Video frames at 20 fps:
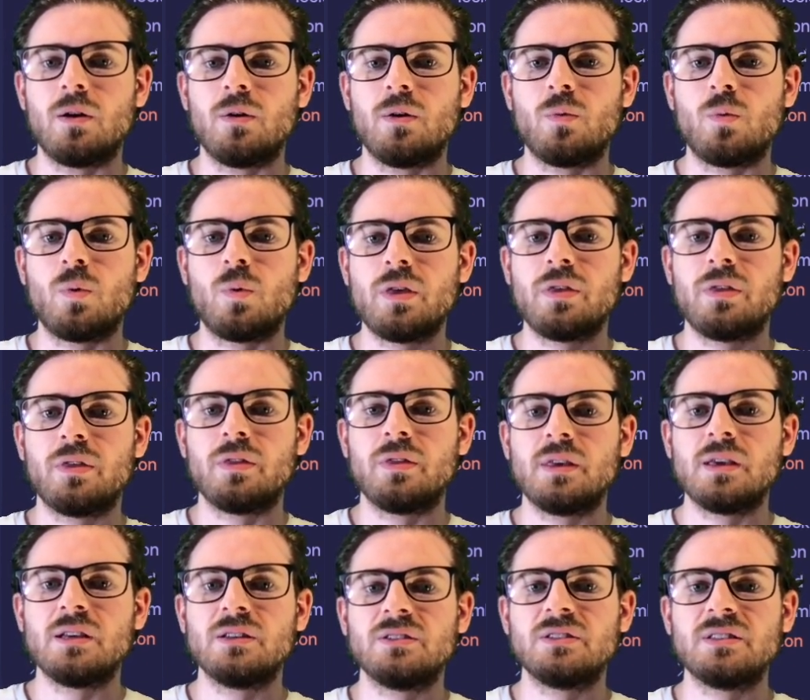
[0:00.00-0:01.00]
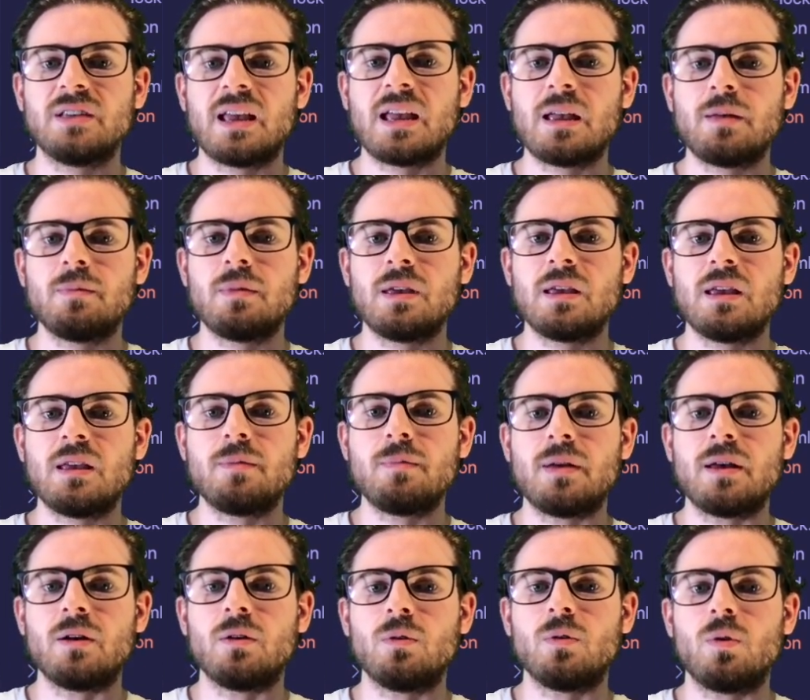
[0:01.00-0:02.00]
with the same
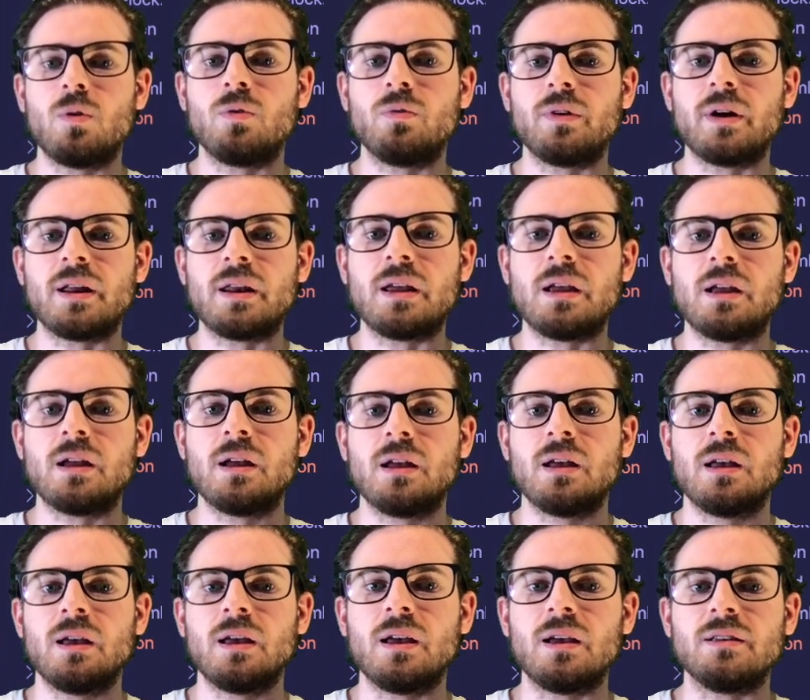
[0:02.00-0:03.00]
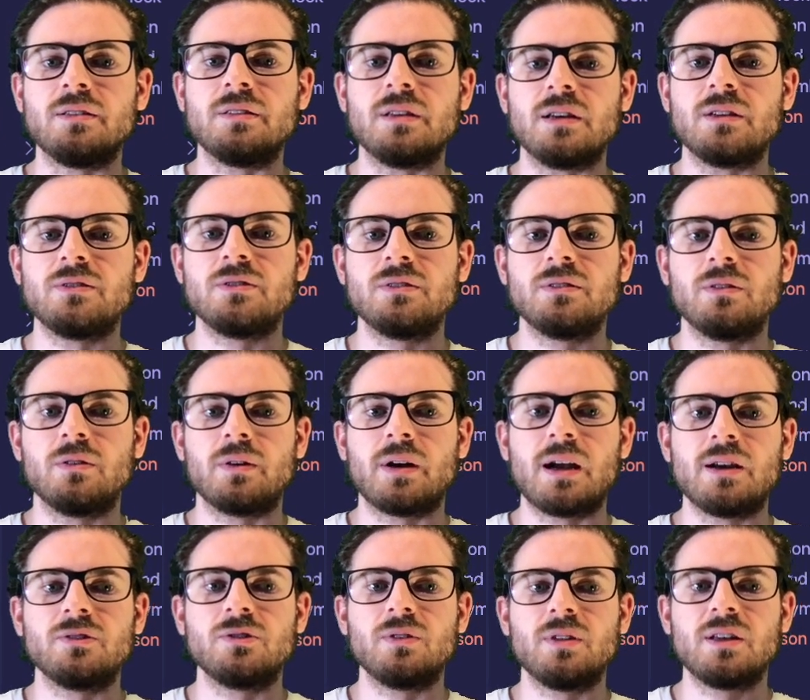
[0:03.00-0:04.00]
email already exists.
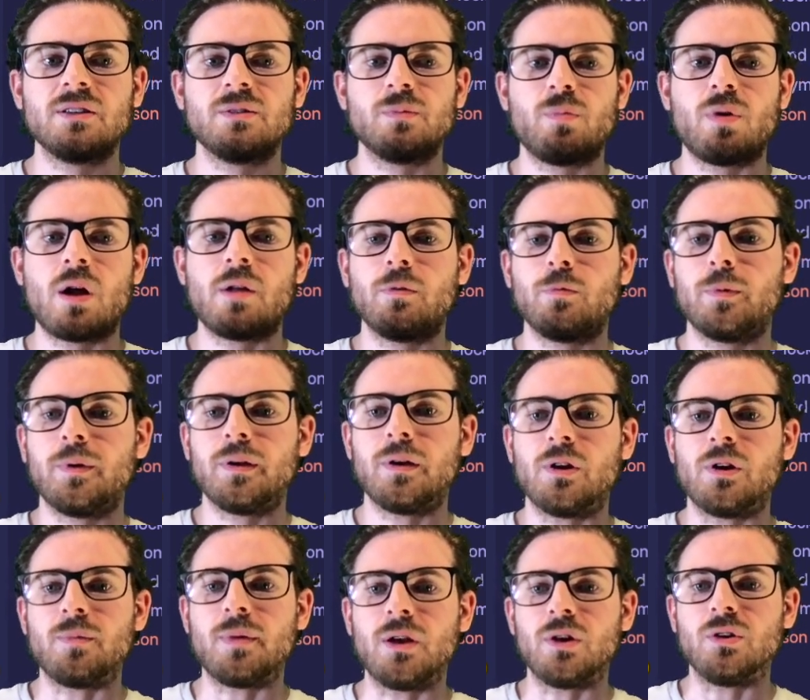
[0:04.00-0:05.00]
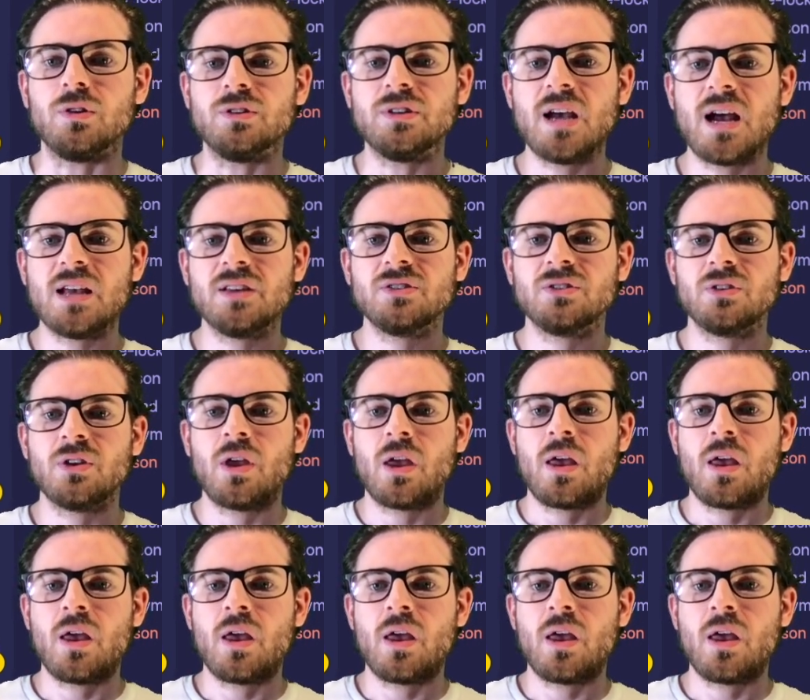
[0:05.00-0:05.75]
Okay, so that's probably going to be a good test.